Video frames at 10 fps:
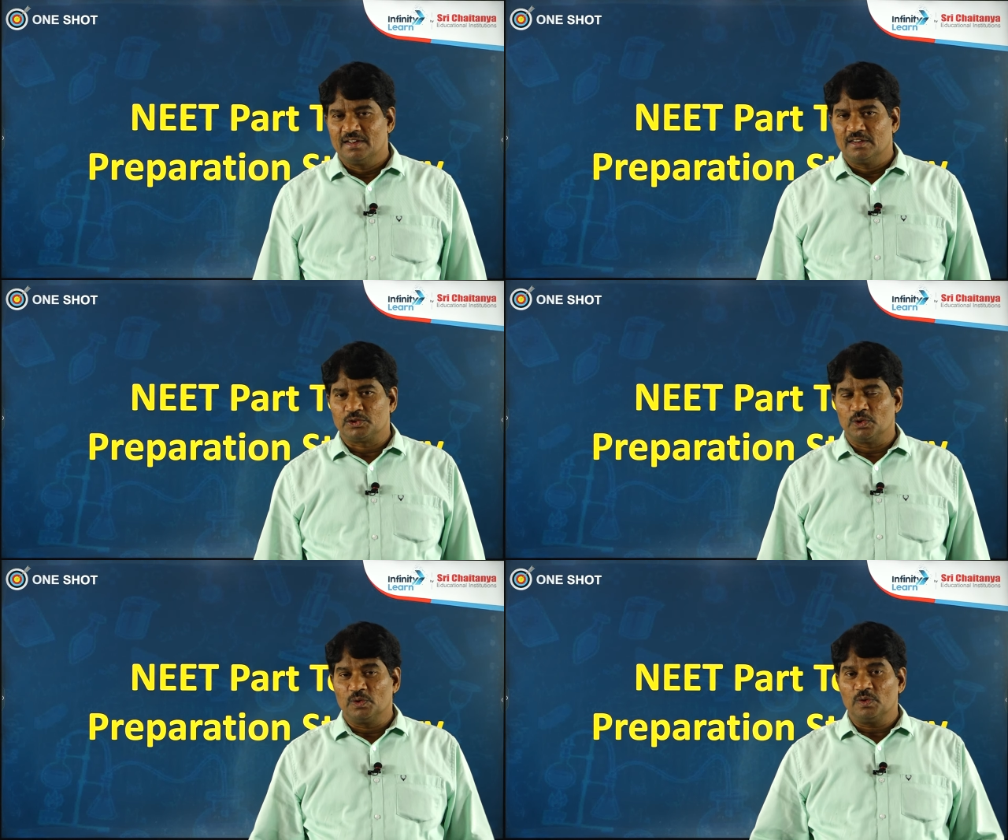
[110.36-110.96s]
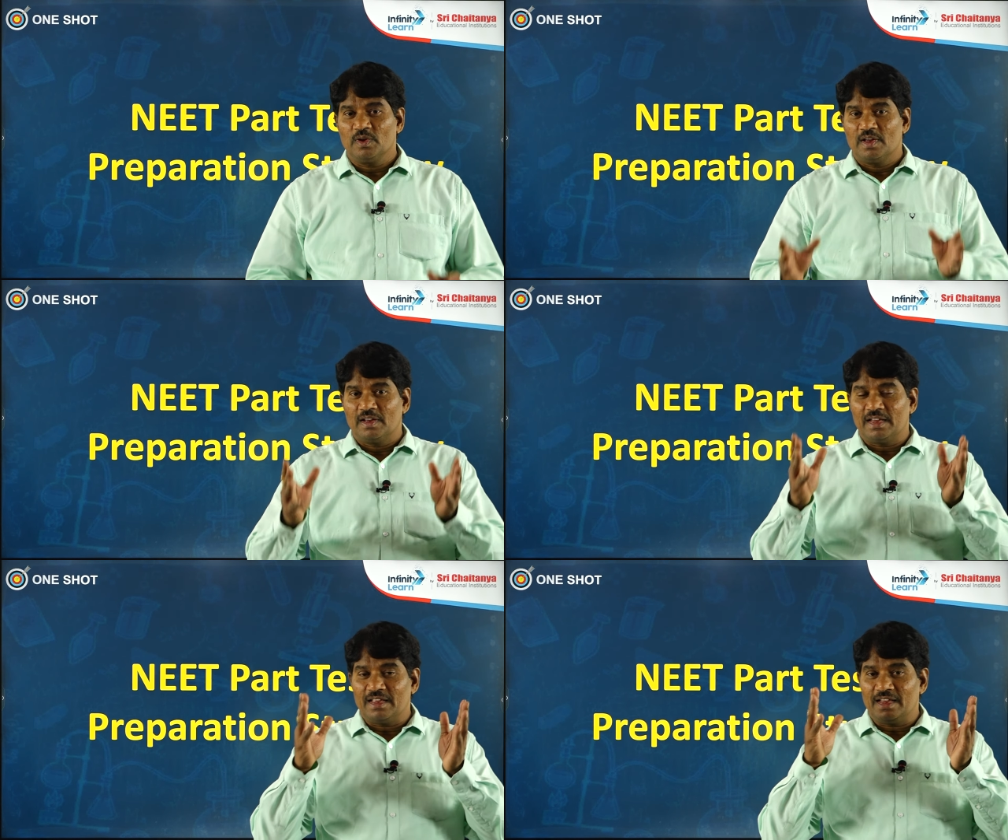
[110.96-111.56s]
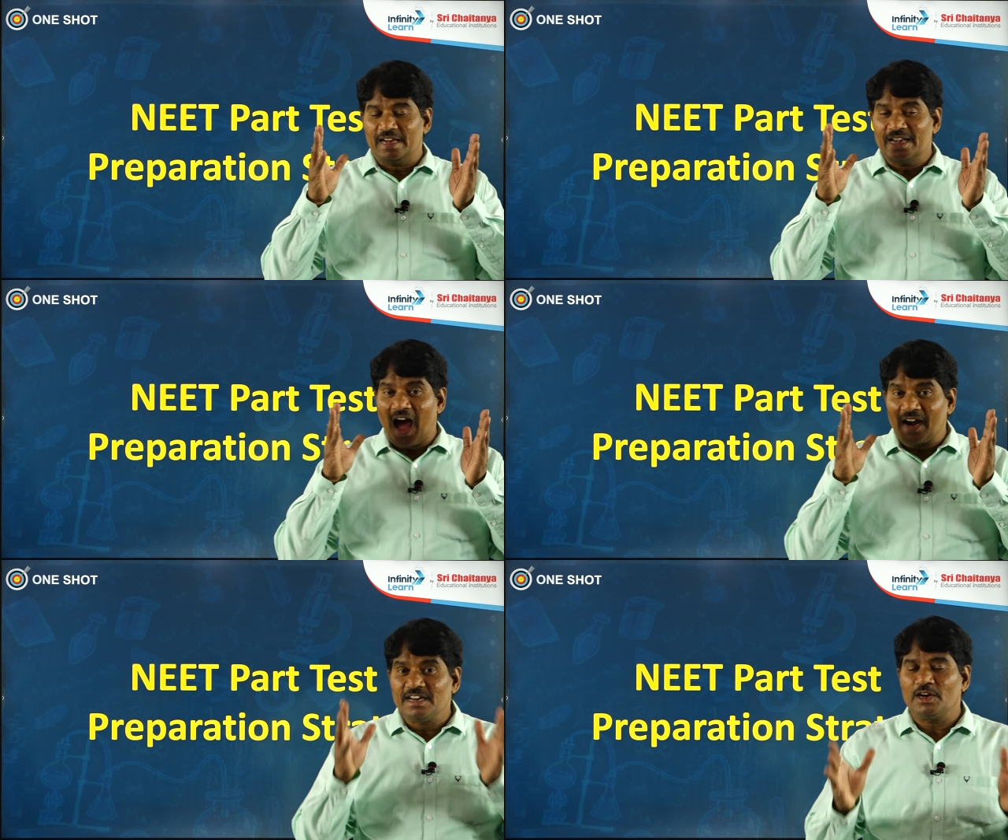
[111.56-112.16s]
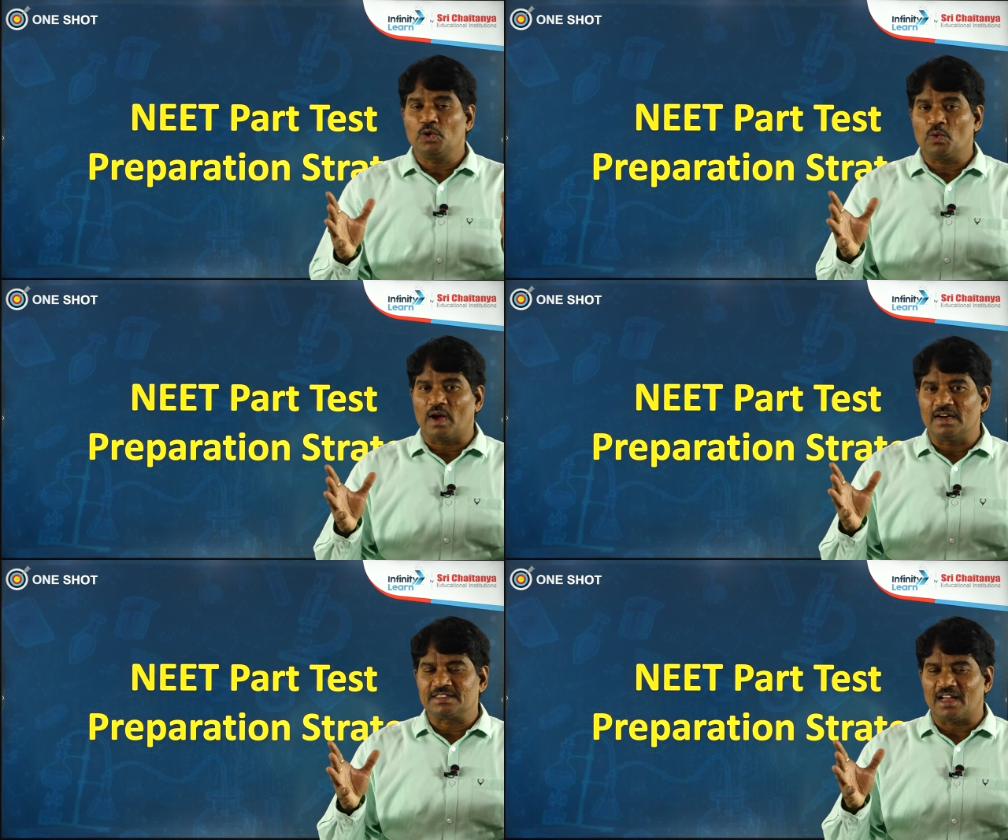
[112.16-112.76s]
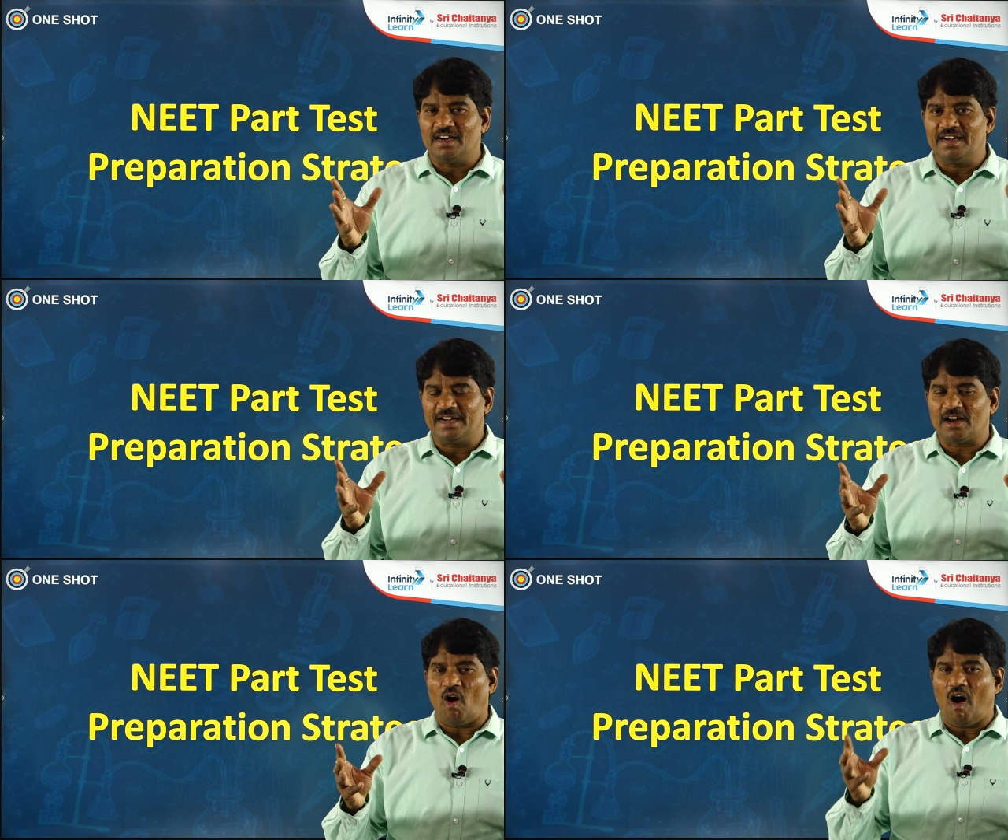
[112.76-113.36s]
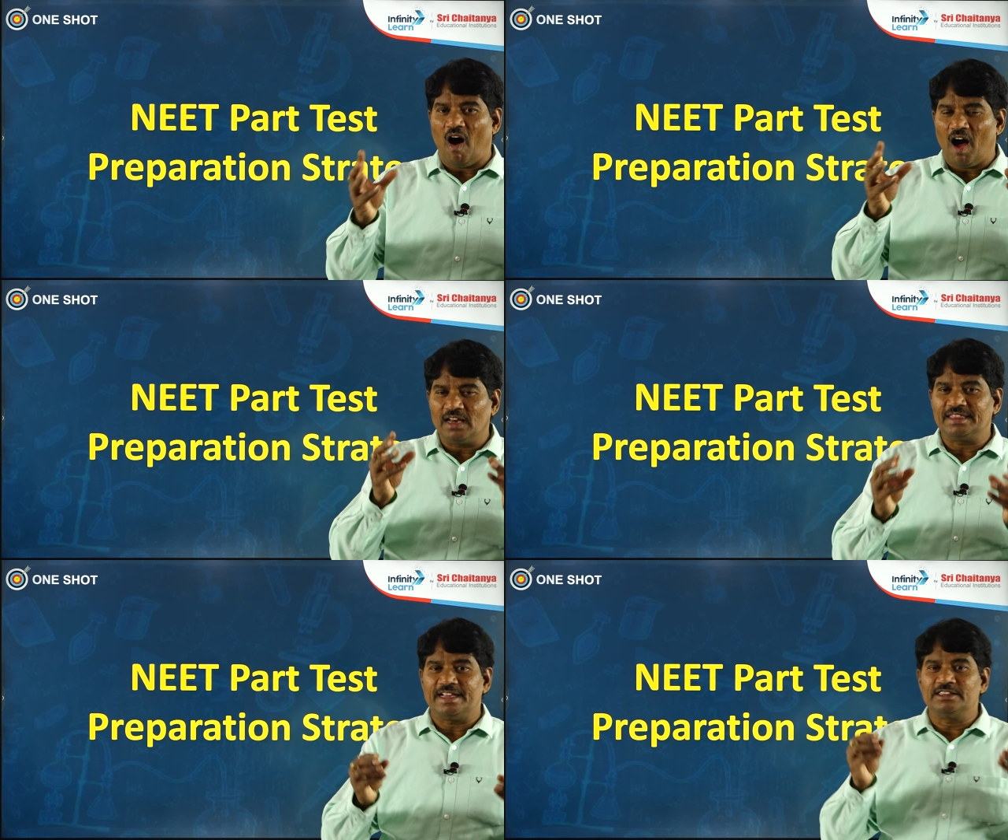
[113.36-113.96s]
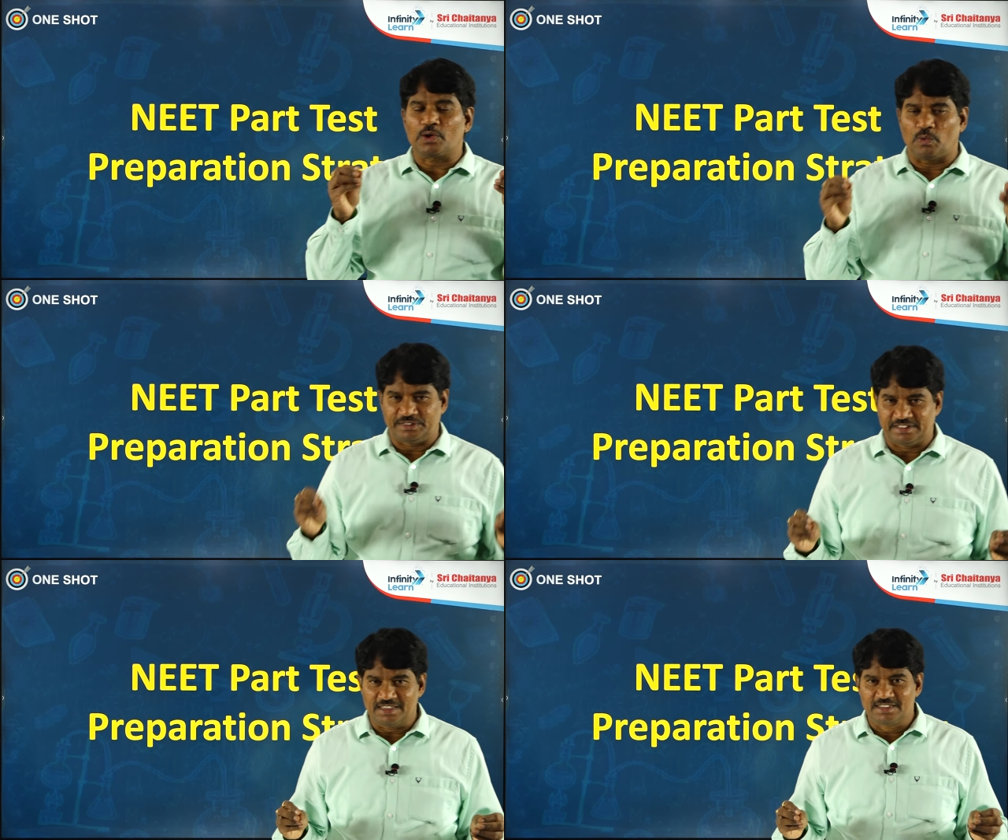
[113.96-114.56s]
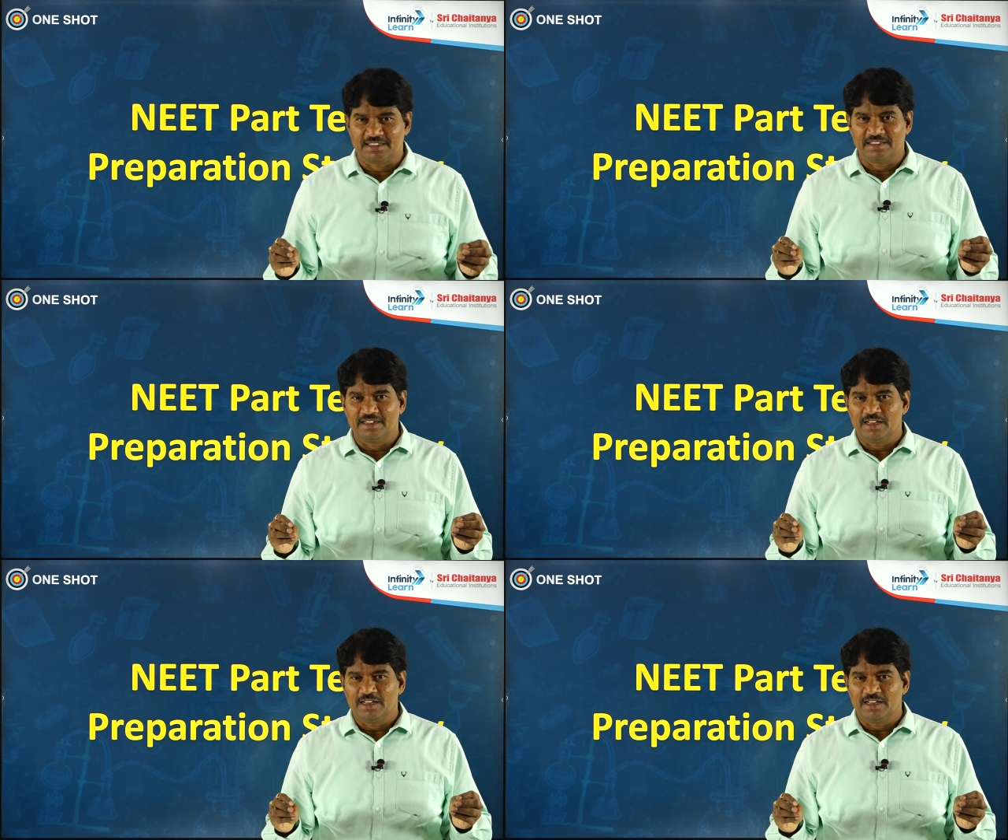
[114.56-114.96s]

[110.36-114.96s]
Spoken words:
So, in order to consolidate all these questions,